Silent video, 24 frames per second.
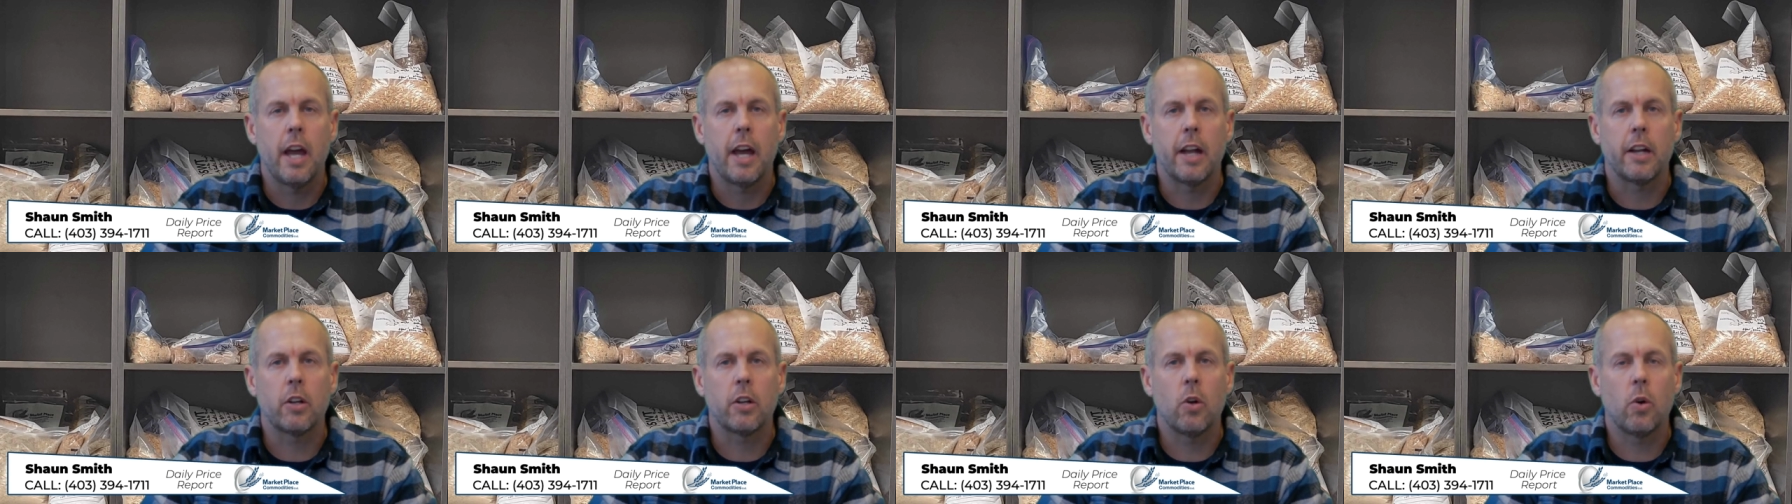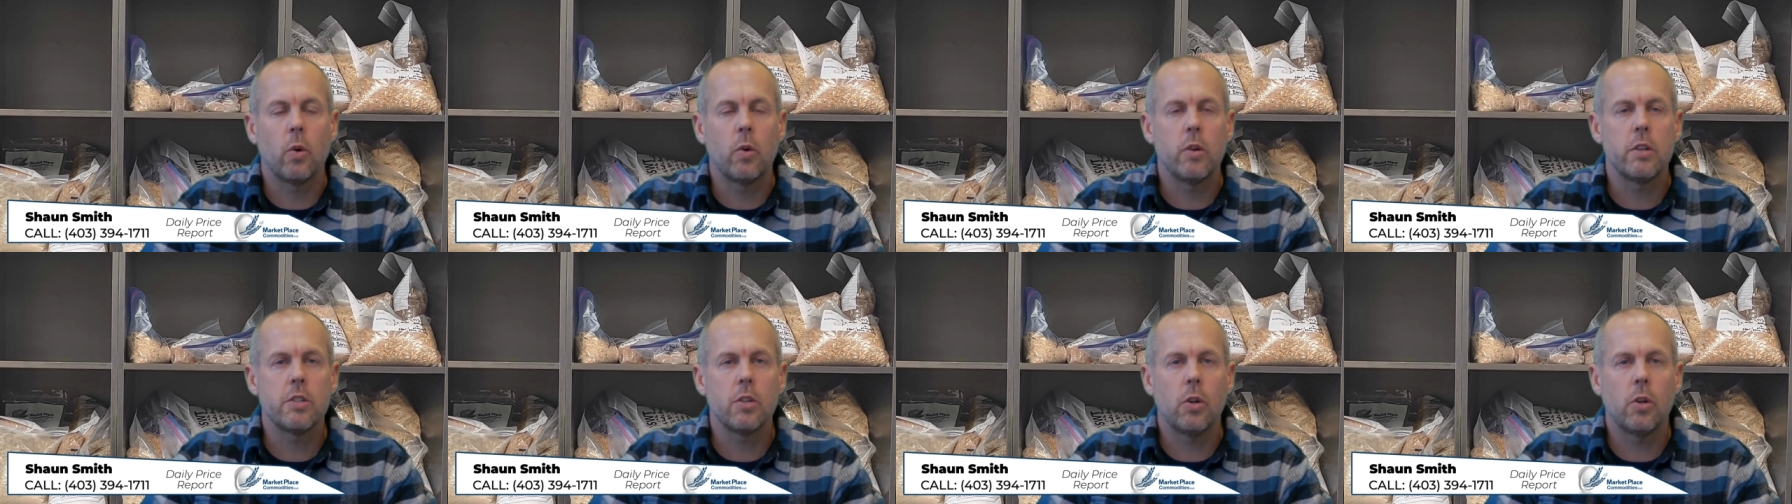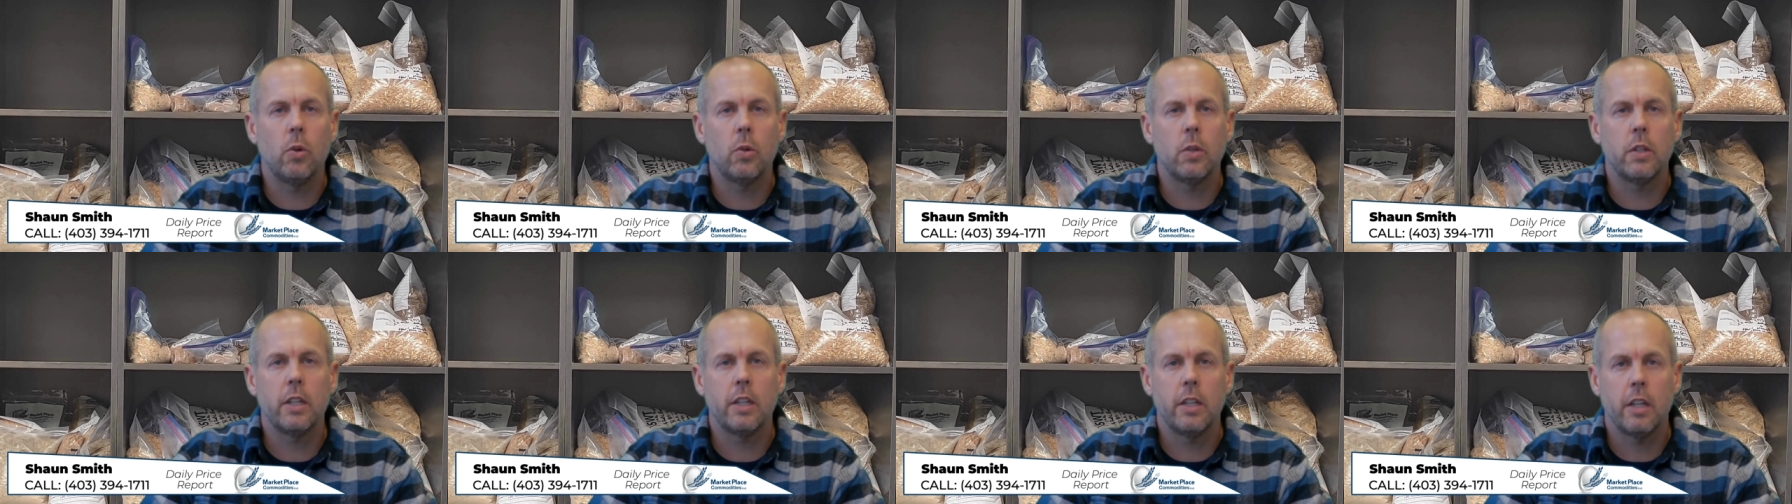and corn's
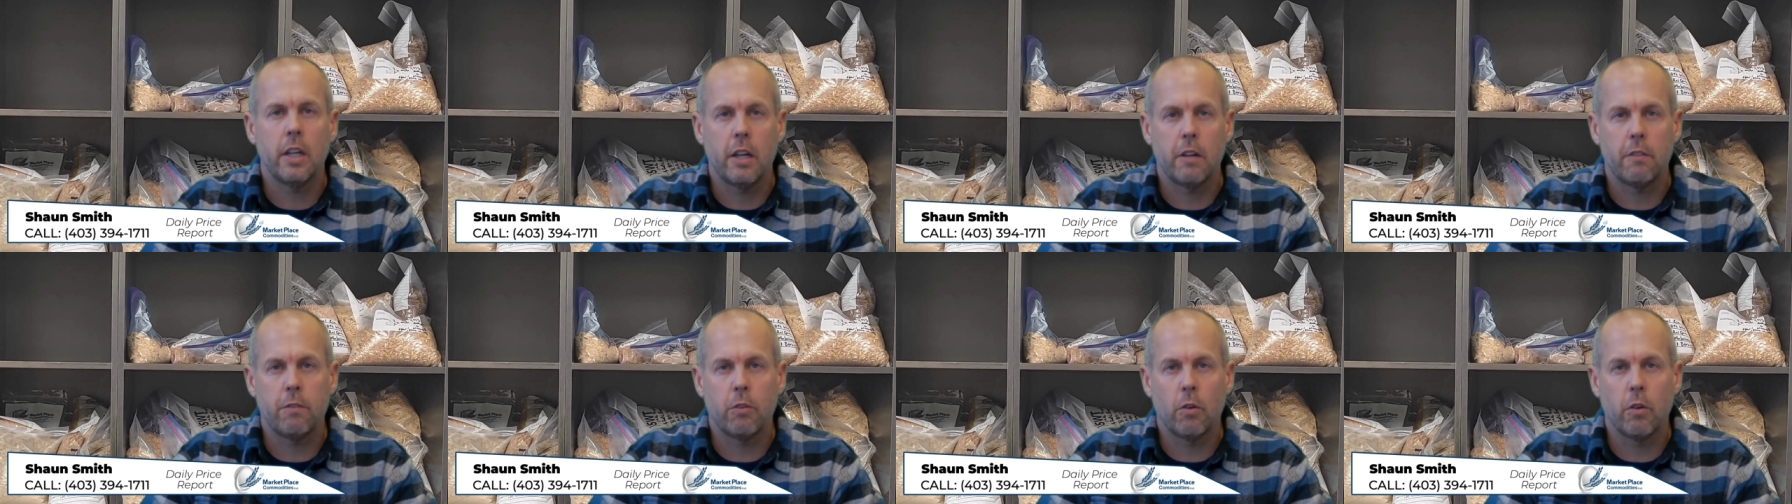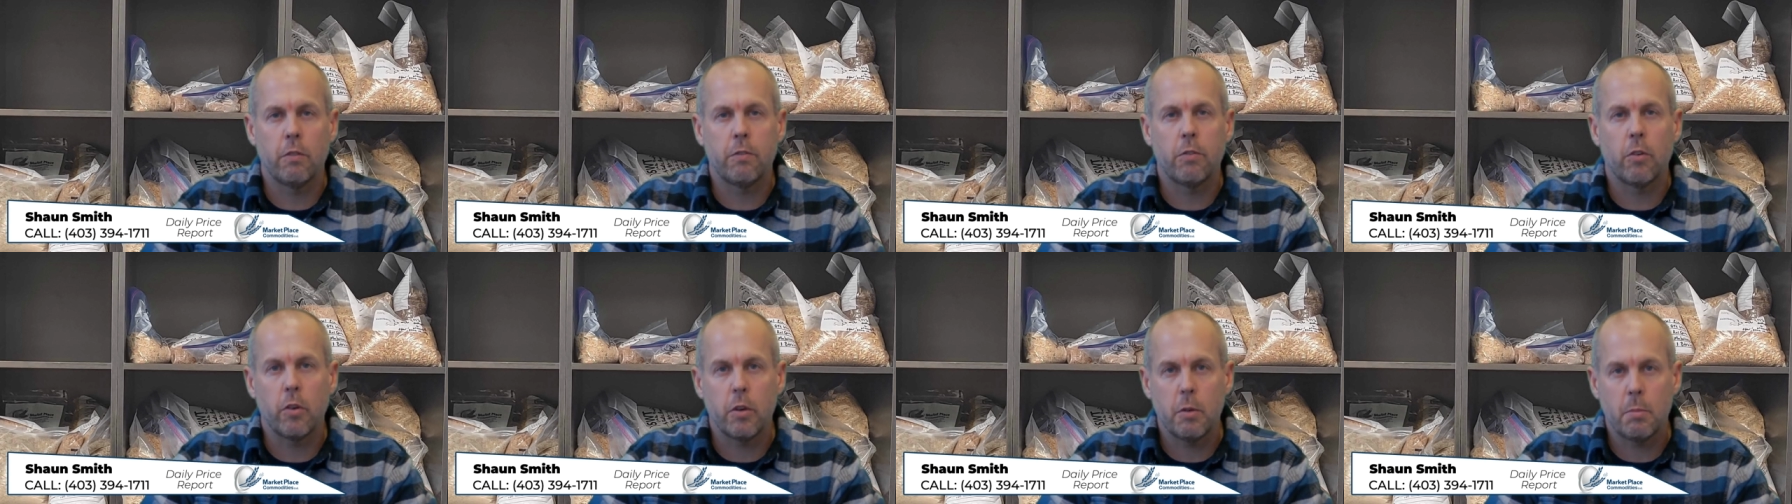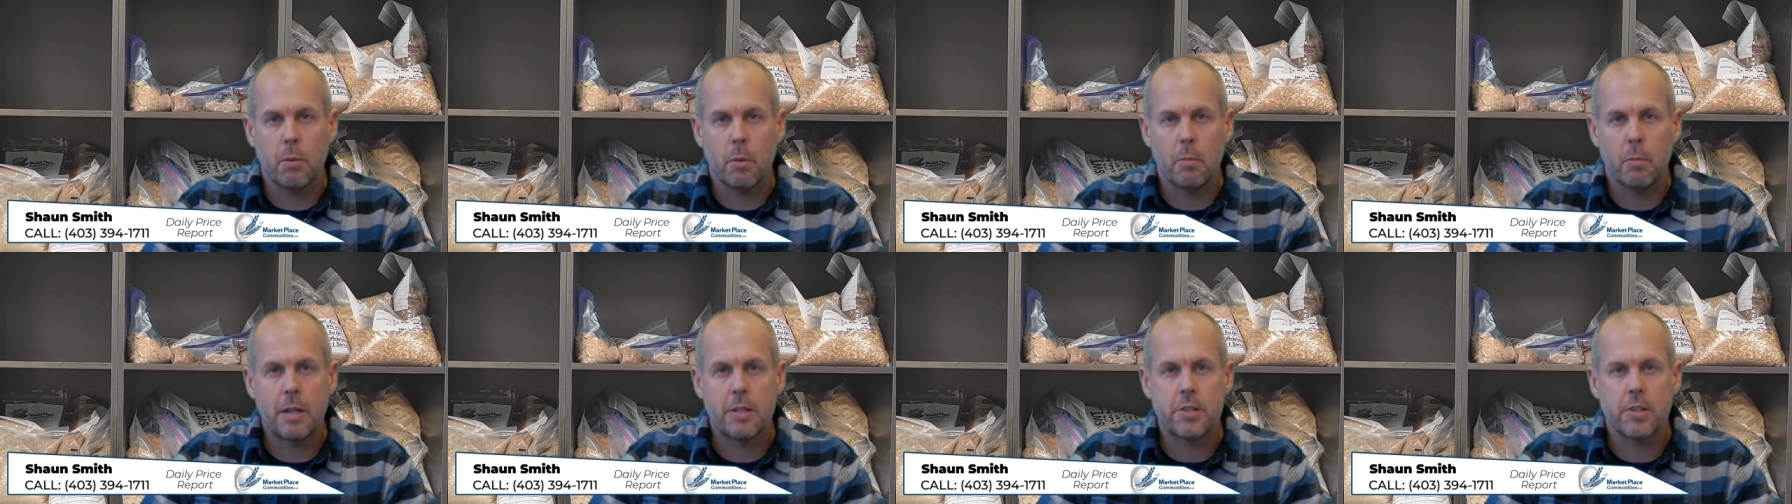holding at 440
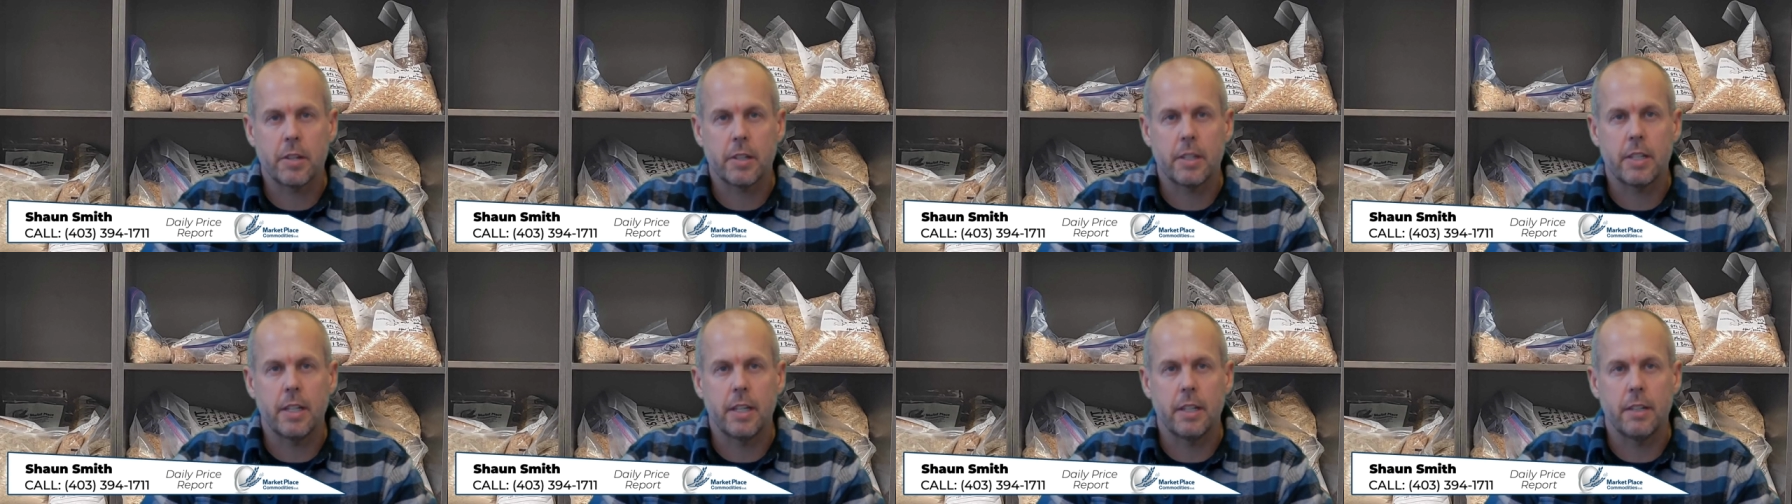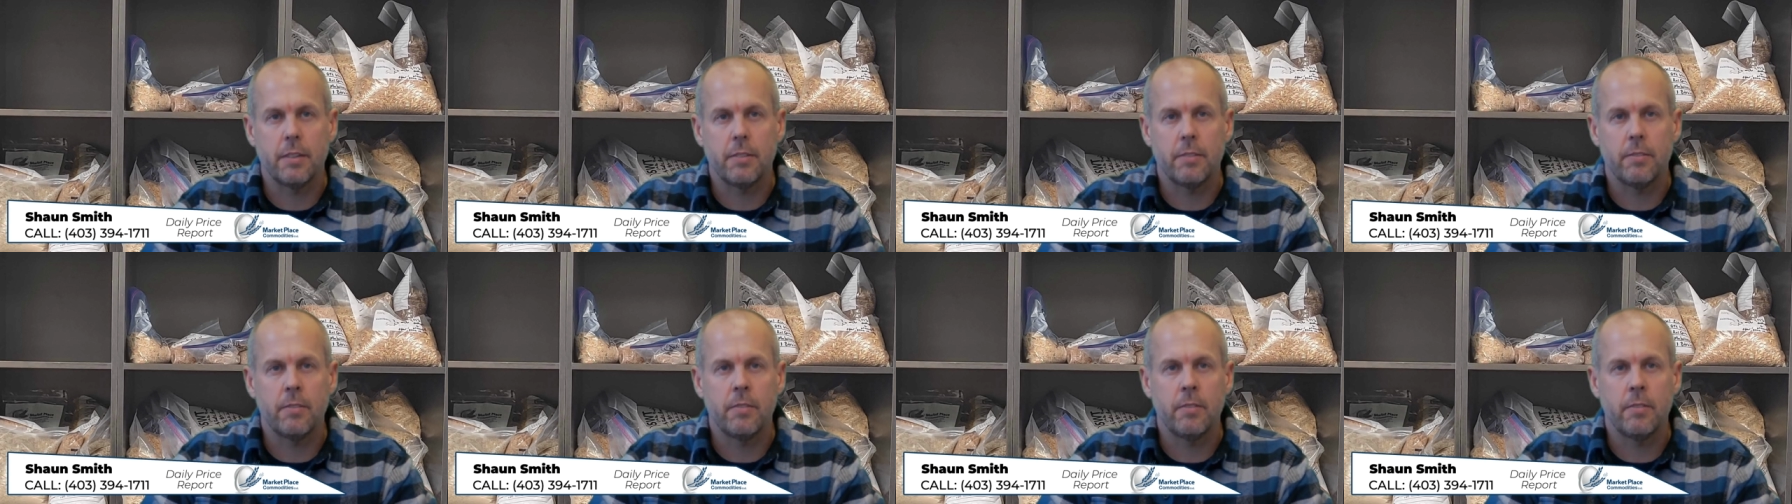per metric ton.